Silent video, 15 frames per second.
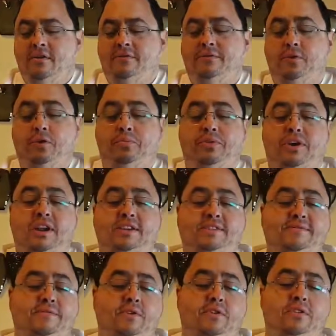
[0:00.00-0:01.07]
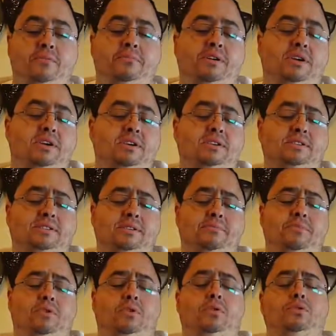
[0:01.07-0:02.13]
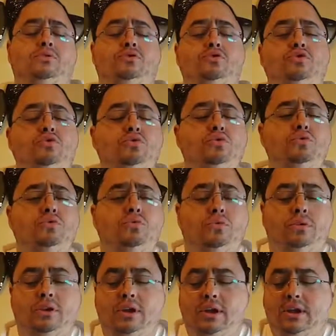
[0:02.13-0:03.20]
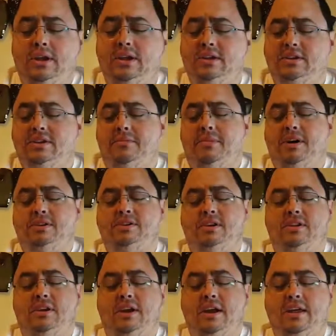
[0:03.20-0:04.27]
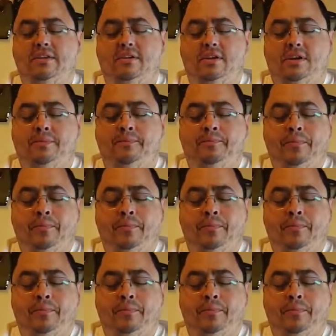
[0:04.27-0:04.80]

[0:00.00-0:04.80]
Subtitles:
full price for them because I'm not too into Magic the Gathering.